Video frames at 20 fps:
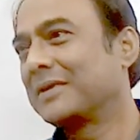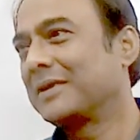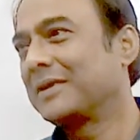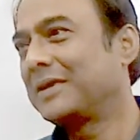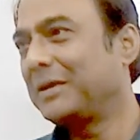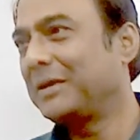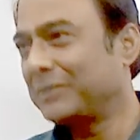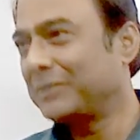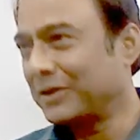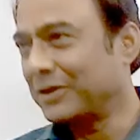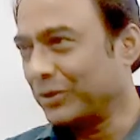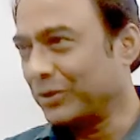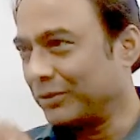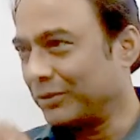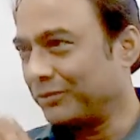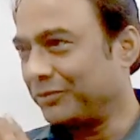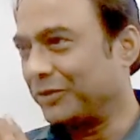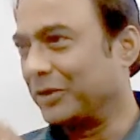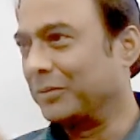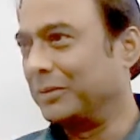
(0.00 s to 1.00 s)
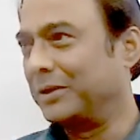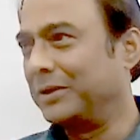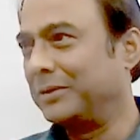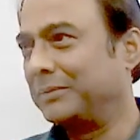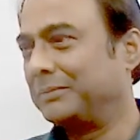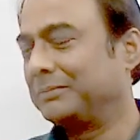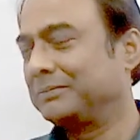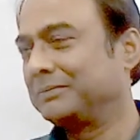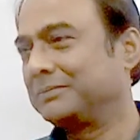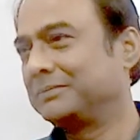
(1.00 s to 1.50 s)
keep the tone
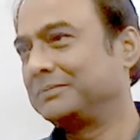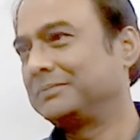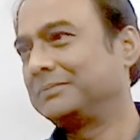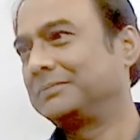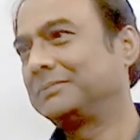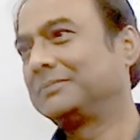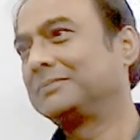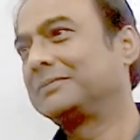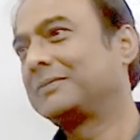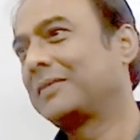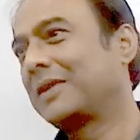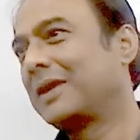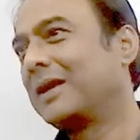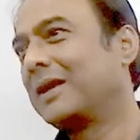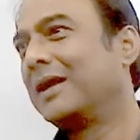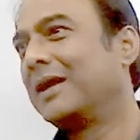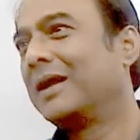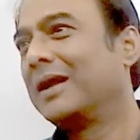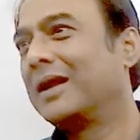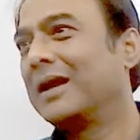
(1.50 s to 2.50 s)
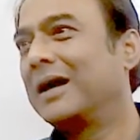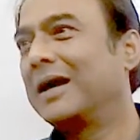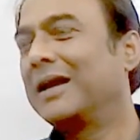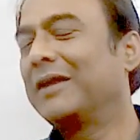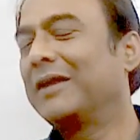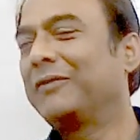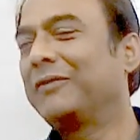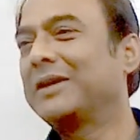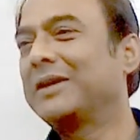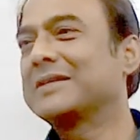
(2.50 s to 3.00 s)
formal.
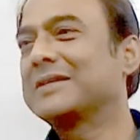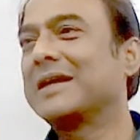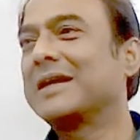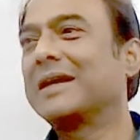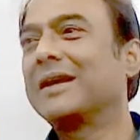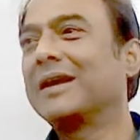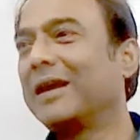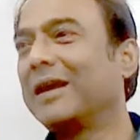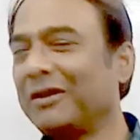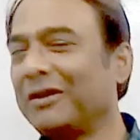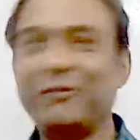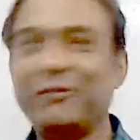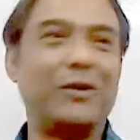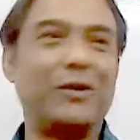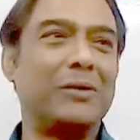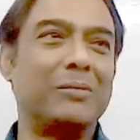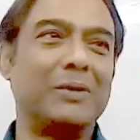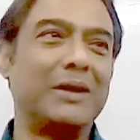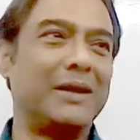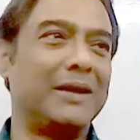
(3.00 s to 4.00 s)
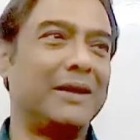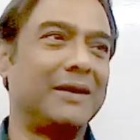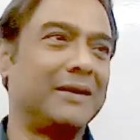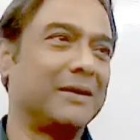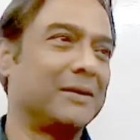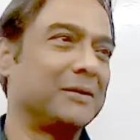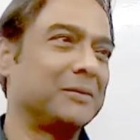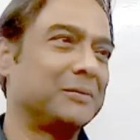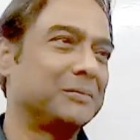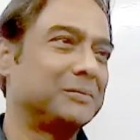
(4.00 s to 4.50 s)
And if it is an informal
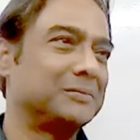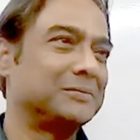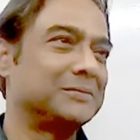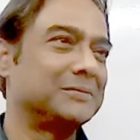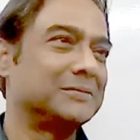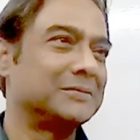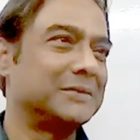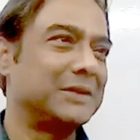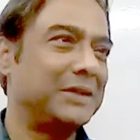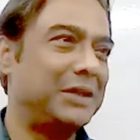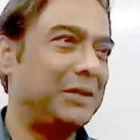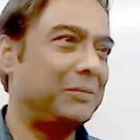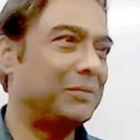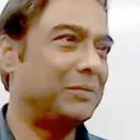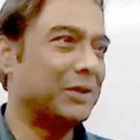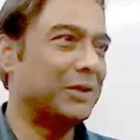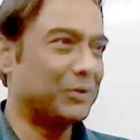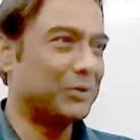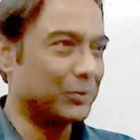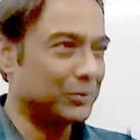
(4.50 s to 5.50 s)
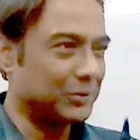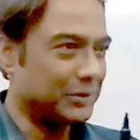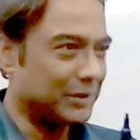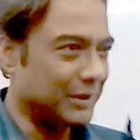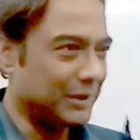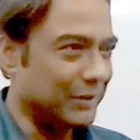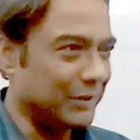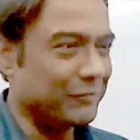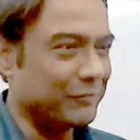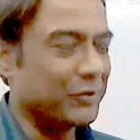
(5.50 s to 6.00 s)
letter, keep the tone
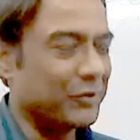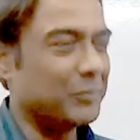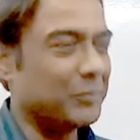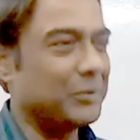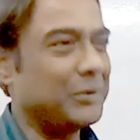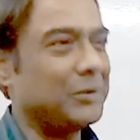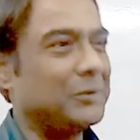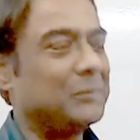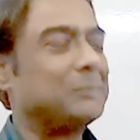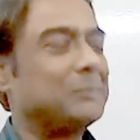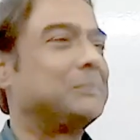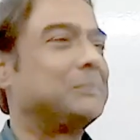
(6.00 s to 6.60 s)
informal.